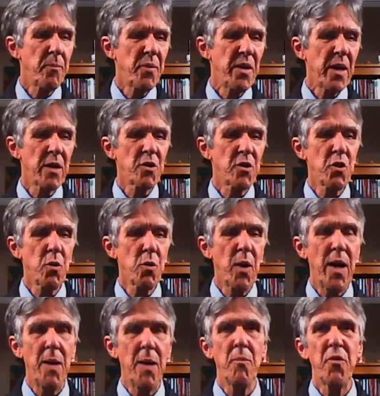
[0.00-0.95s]

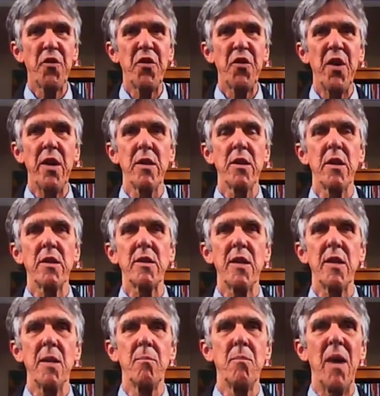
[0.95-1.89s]
Duhem said
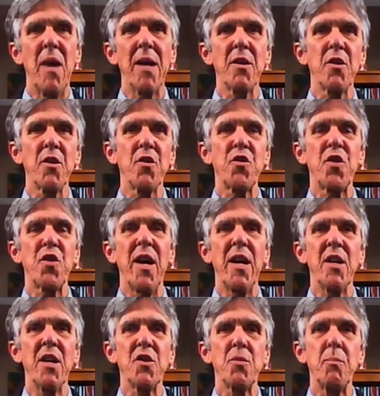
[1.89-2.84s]
that modern
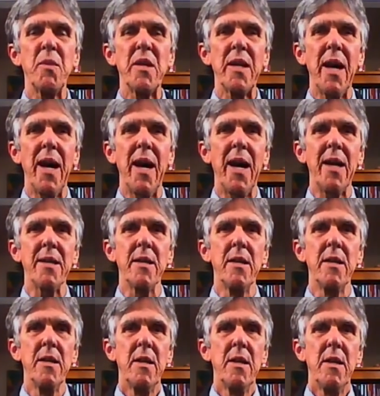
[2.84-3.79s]
science began
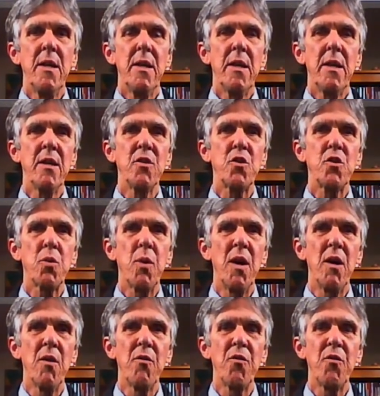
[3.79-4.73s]
in
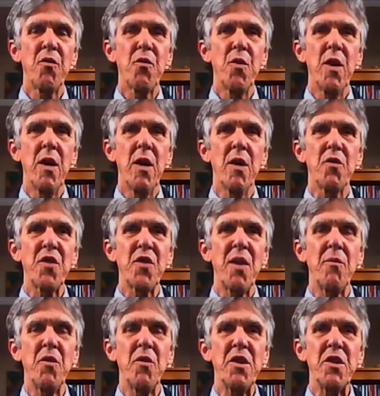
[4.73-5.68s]

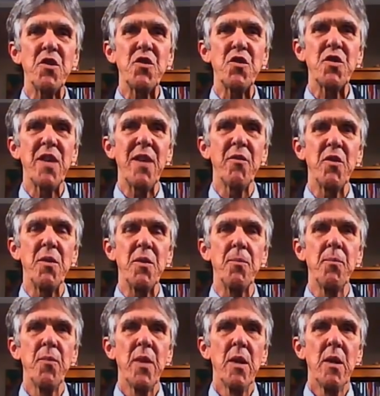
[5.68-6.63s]

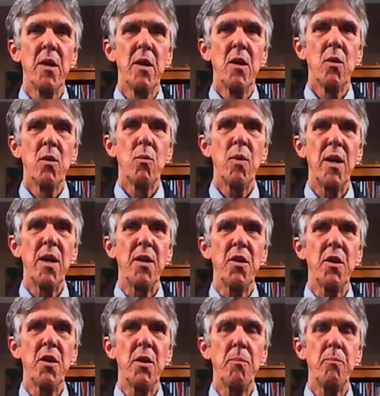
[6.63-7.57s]
1277
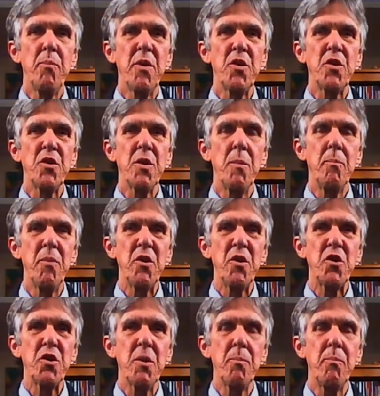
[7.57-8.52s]
when the
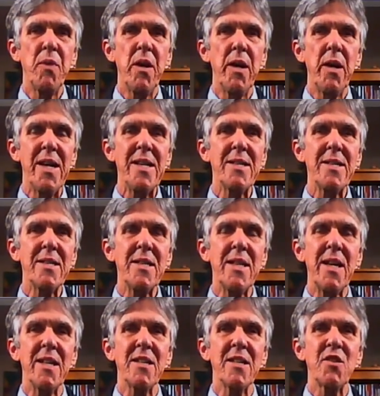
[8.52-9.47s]
Bishop
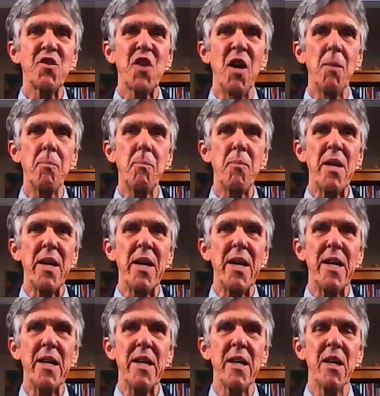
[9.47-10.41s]
Etienne
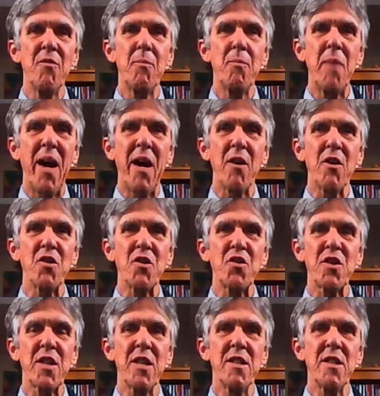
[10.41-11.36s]
Tempier of
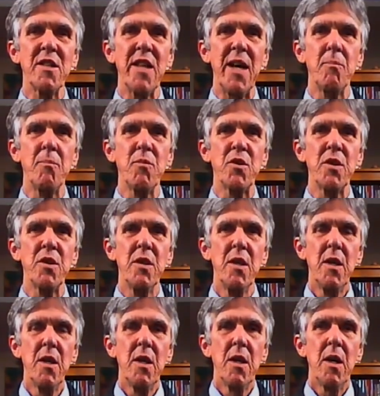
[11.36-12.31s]
Paris condemned
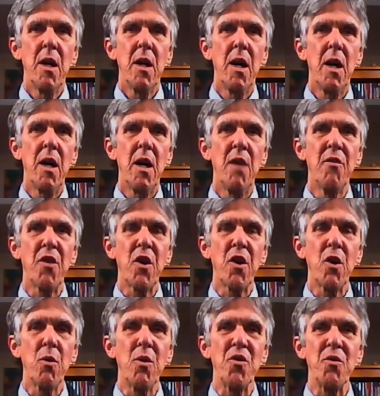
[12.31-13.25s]

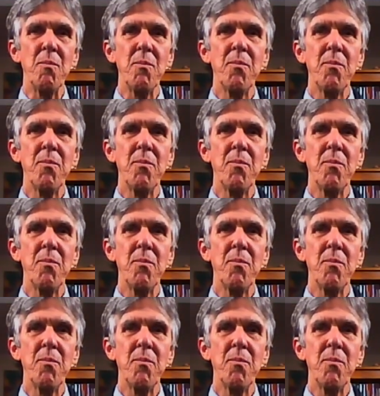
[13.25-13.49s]
Averroism.